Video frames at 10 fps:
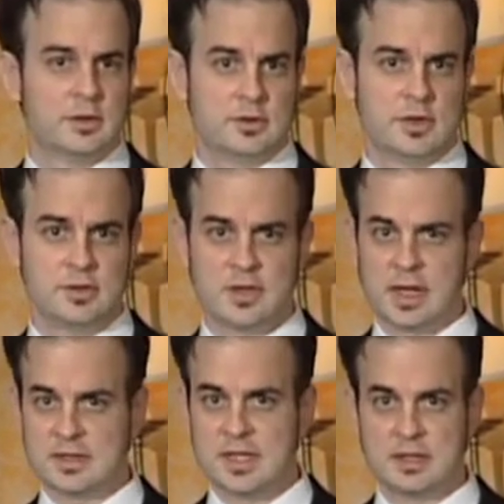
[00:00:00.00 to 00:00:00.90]
Since the
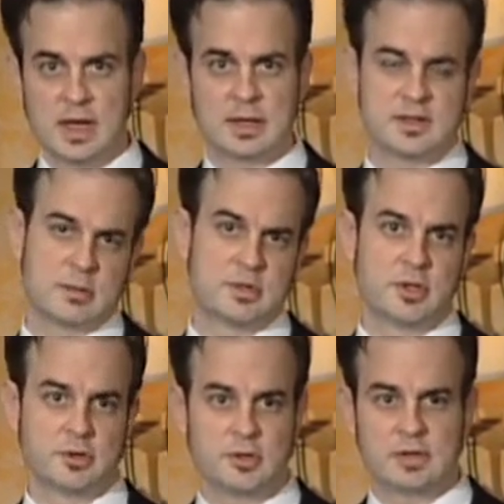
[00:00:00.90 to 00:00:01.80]
1990s up
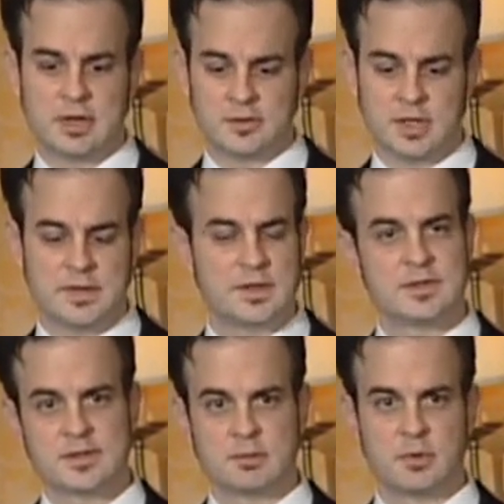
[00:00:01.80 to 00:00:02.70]
until 2008, this
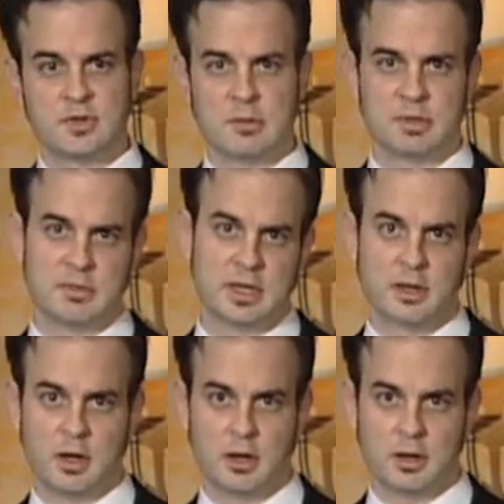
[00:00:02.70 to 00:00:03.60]
system was
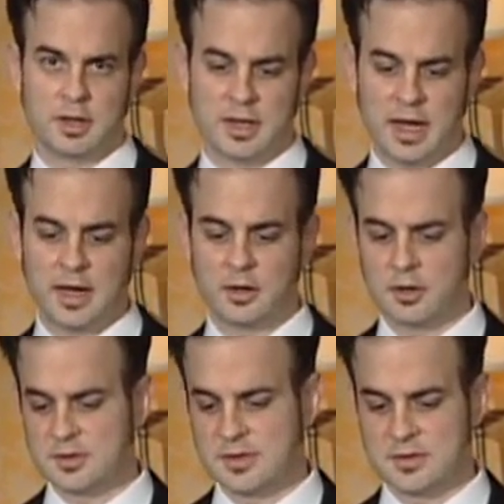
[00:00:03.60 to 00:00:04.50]
implemented on an
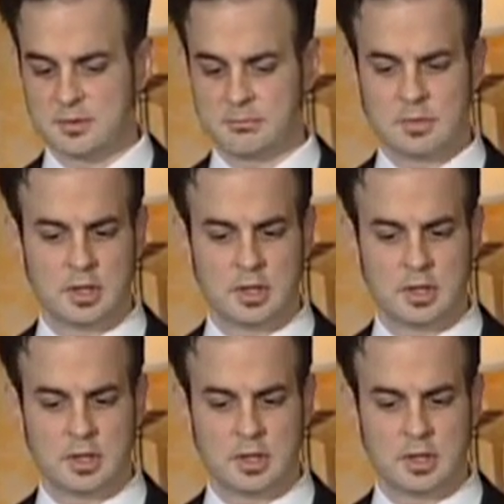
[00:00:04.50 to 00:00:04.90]
INR system,